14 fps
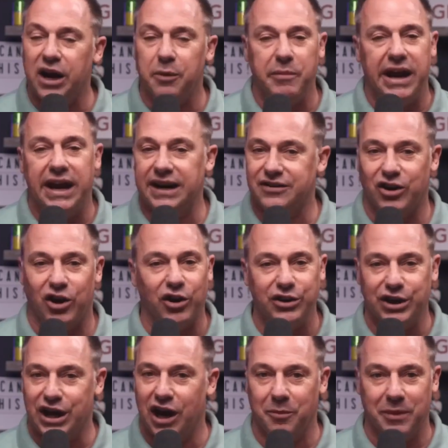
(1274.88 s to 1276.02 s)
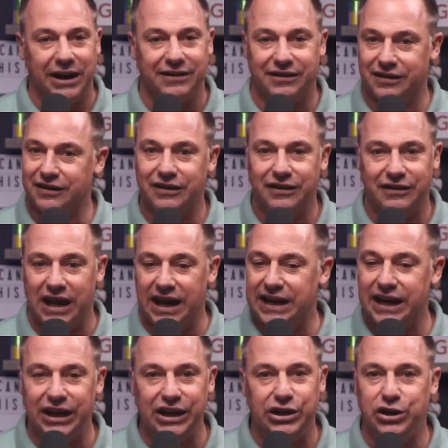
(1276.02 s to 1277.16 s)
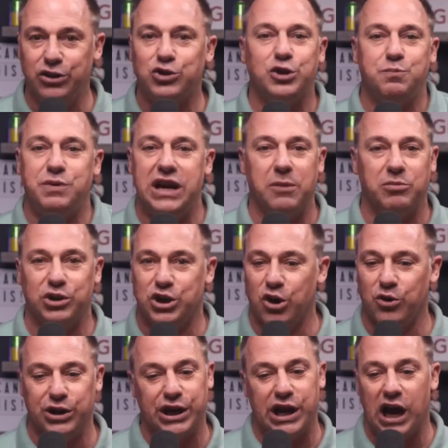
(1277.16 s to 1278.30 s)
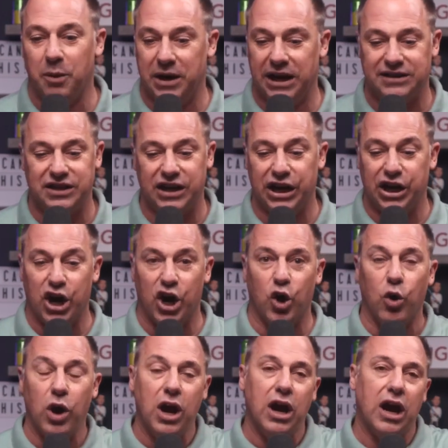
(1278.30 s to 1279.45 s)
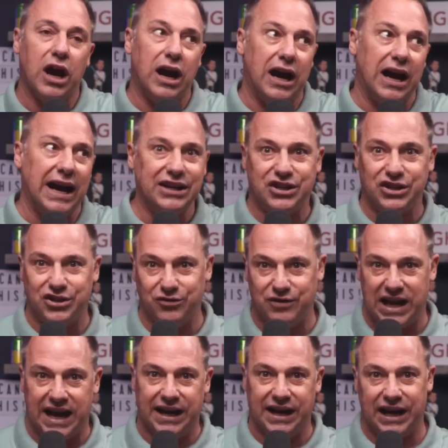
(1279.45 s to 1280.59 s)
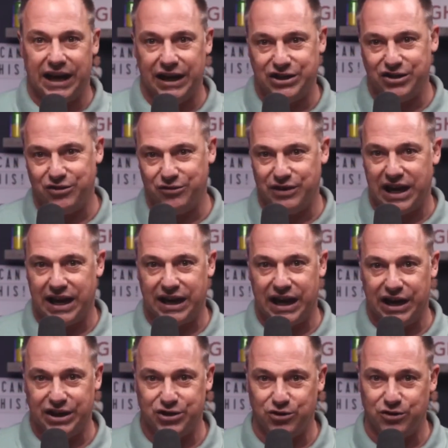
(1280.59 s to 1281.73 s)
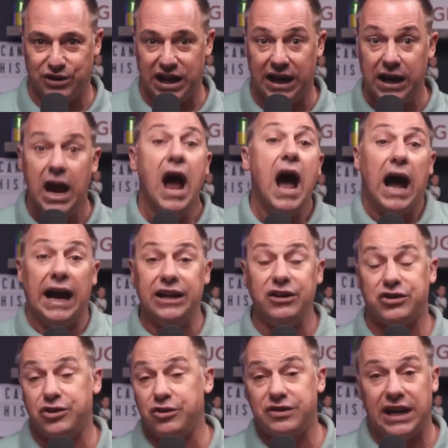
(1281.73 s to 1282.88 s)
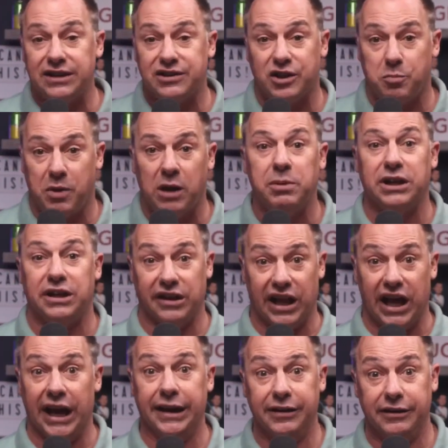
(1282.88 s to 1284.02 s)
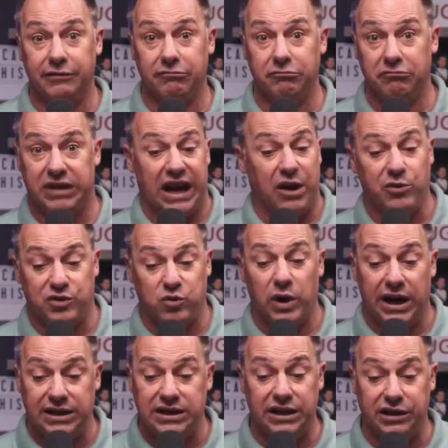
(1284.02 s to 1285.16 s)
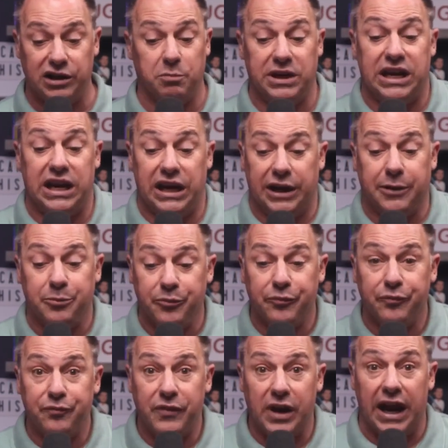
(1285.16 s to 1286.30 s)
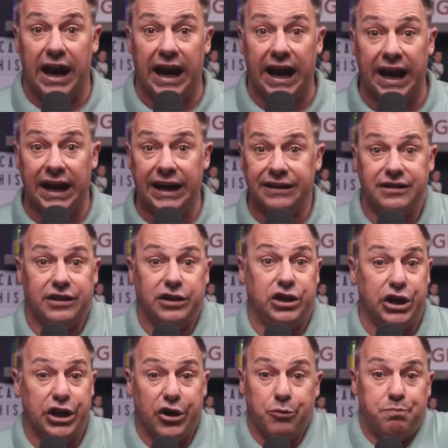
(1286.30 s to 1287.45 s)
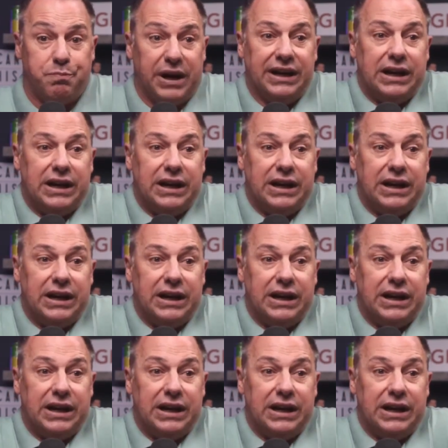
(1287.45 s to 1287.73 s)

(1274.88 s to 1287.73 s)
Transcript: man, it's all in the comments. Like, you should be able to go in the comments and go, I should do that. I should do that. I should do that. I used to use Answer the Public a lot. That was what I did in the beginning. And, but